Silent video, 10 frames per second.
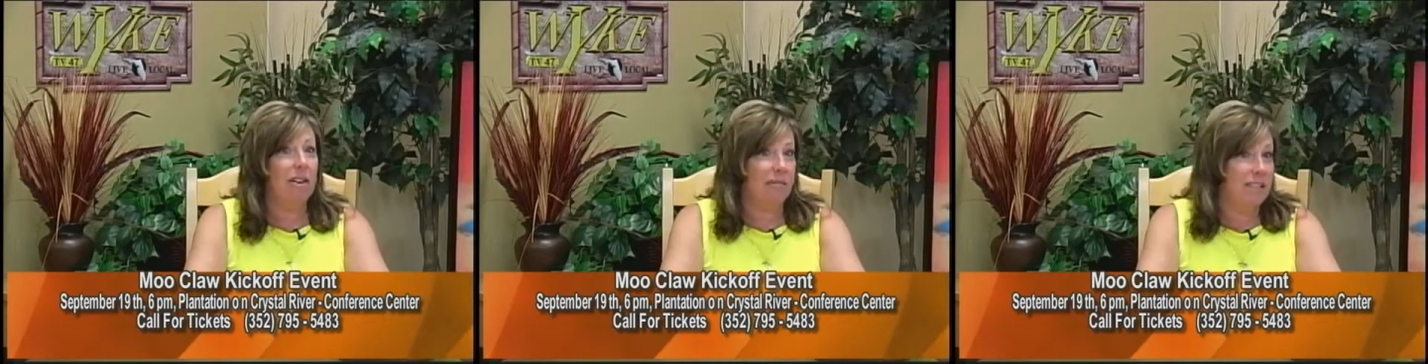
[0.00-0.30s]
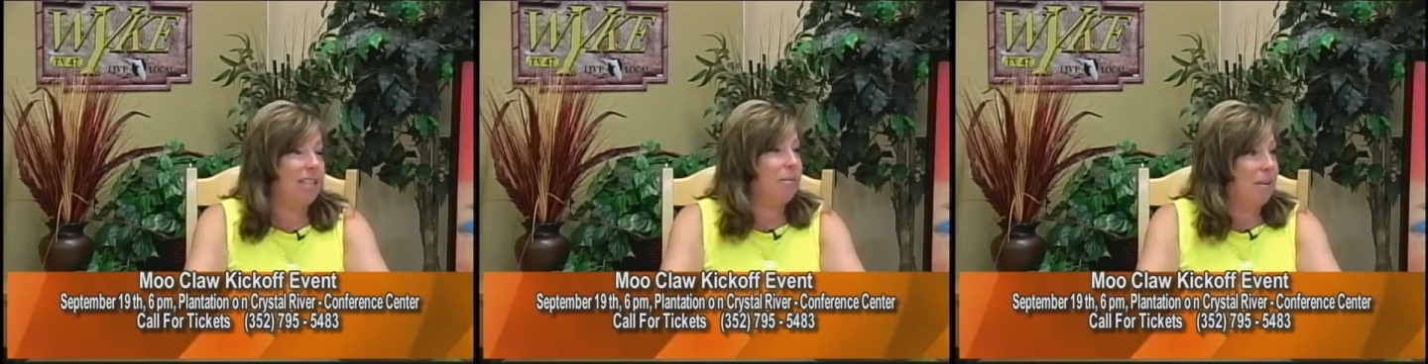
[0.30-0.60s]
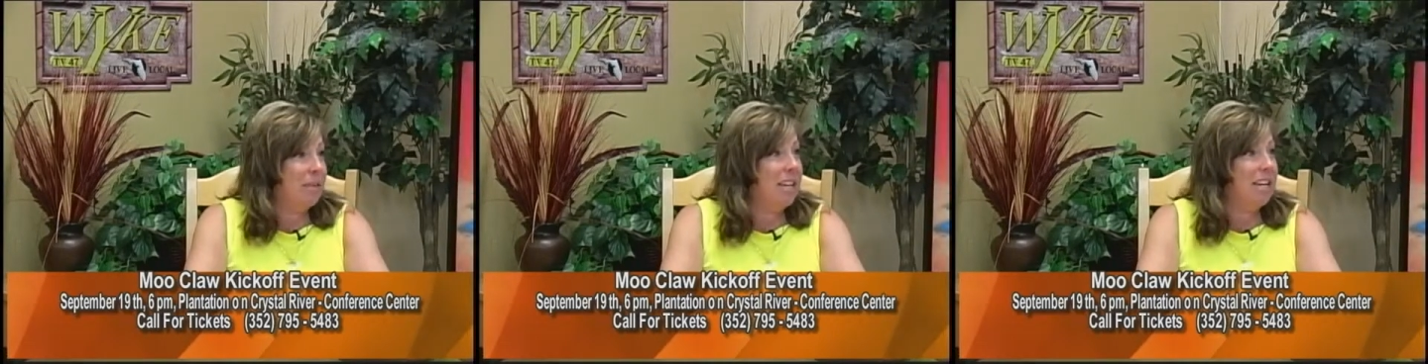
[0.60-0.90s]
or visit the
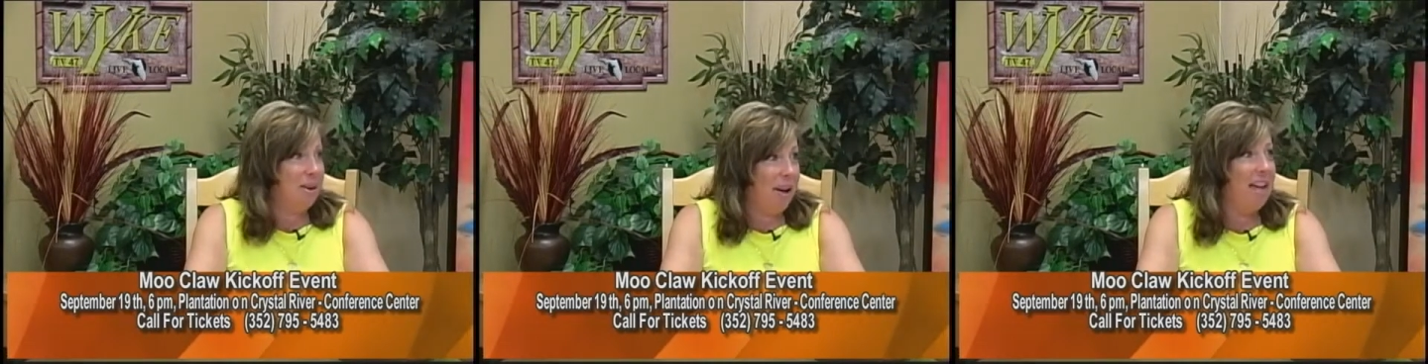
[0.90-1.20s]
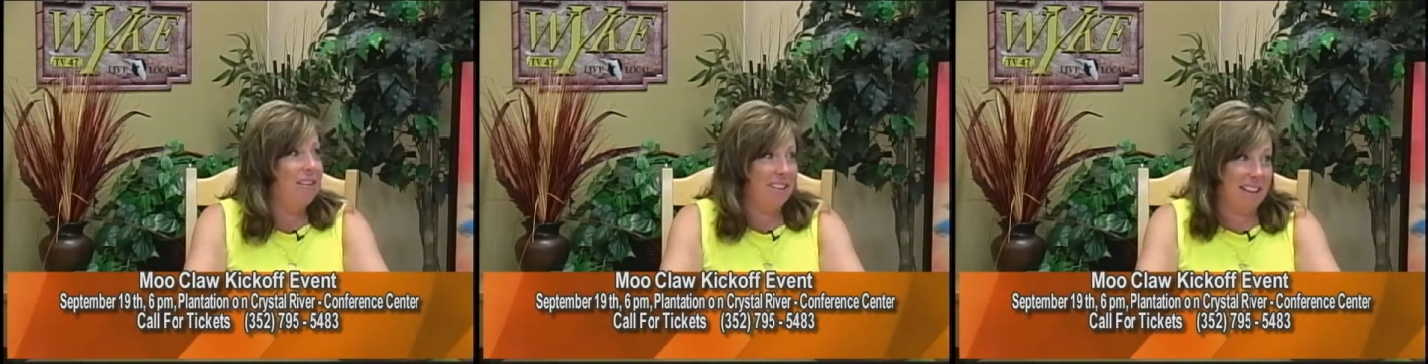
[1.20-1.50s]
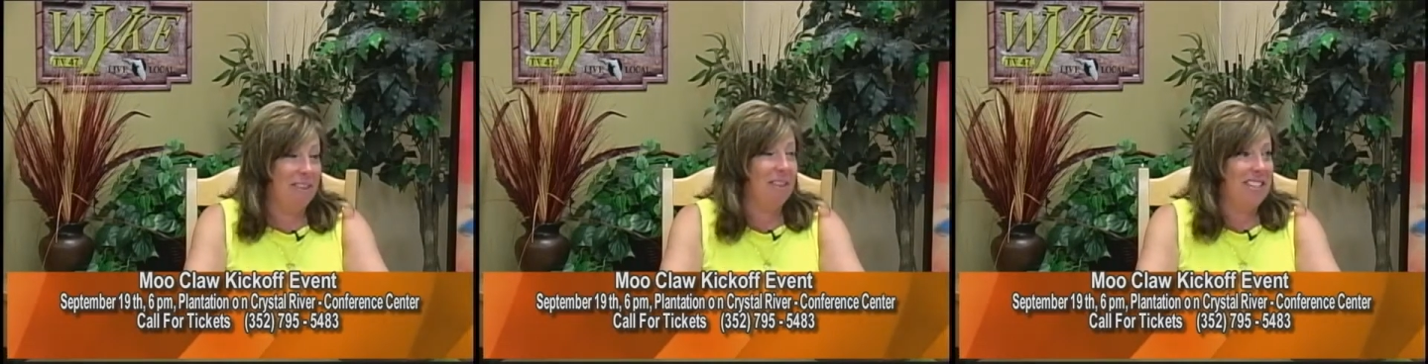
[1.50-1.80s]
website and go ahead
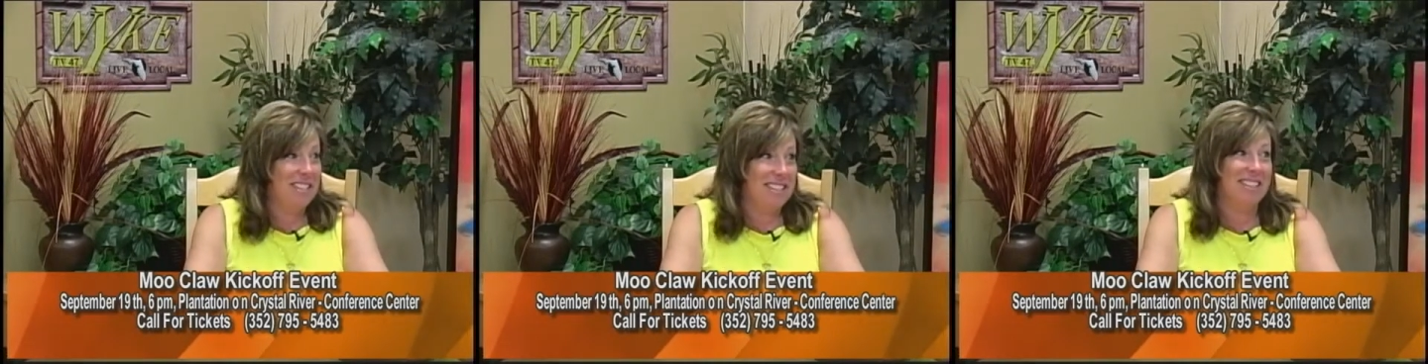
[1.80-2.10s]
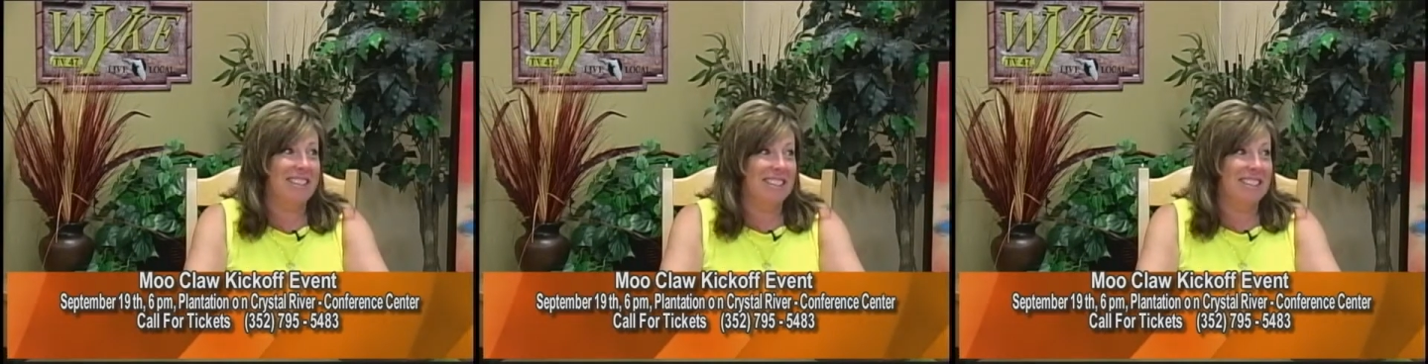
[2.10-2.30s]
and get registered.